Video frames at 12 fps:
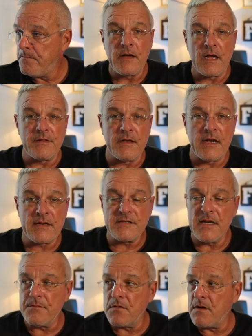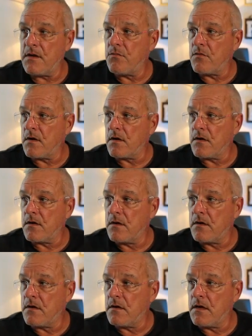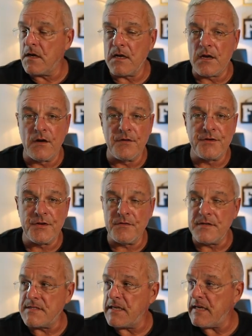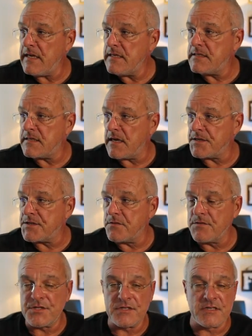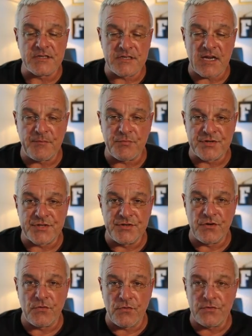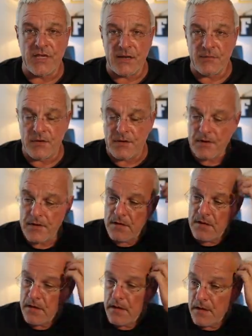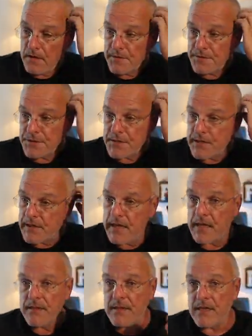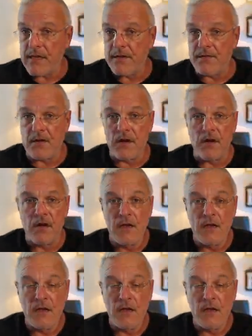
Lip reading: the next neighborhood we're going to go to is the east section, which is the Cypress Knoll neighborhood, which is again the other